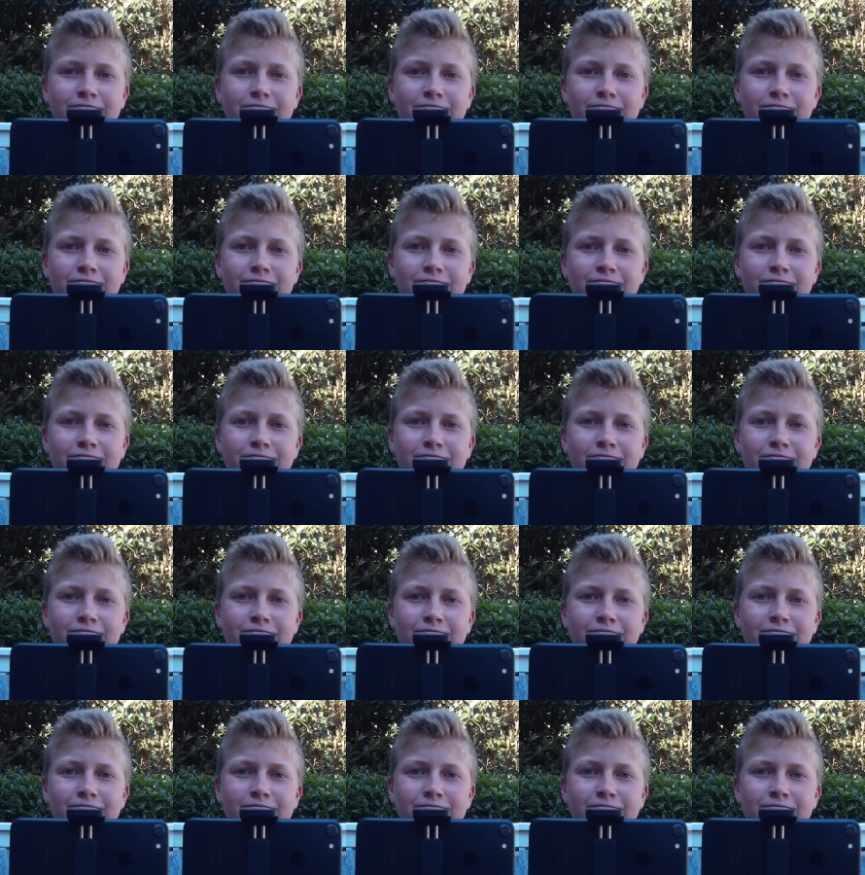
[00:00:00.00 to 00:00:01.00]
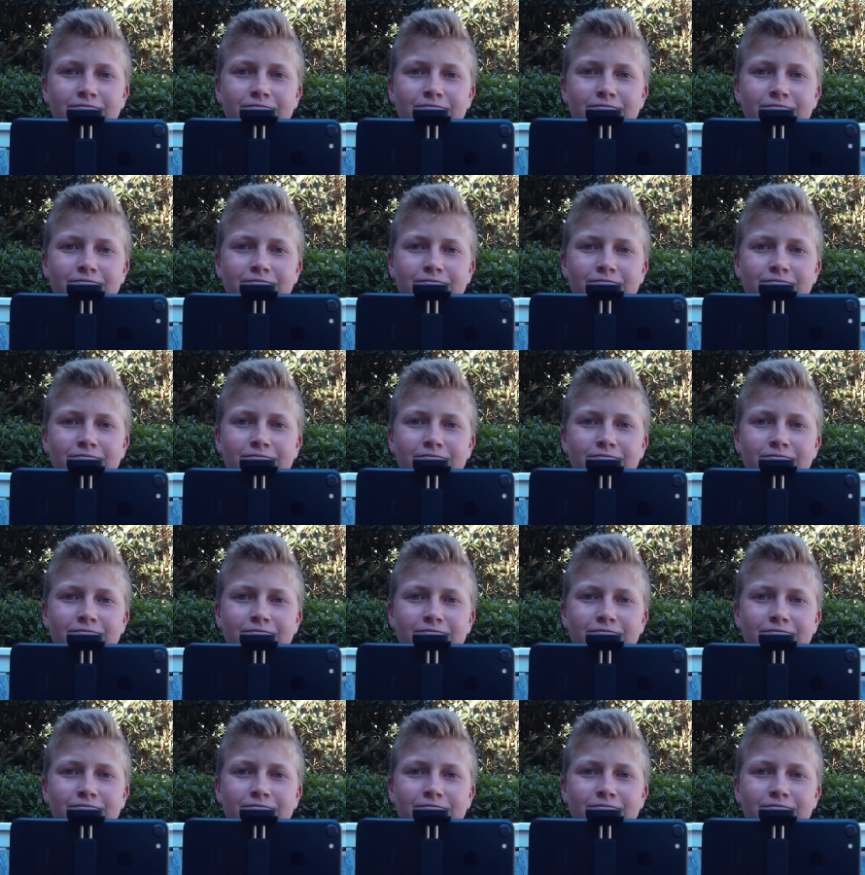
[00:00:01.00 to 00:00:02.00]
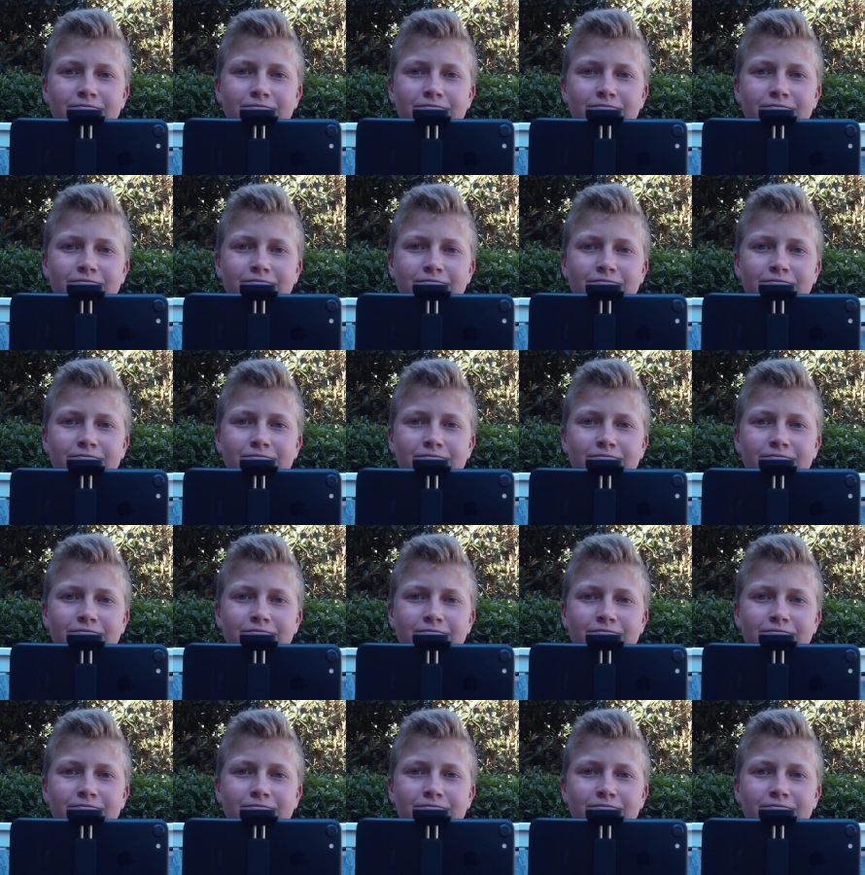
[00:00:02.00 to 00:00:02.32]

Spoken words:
No one is speaking in this clip.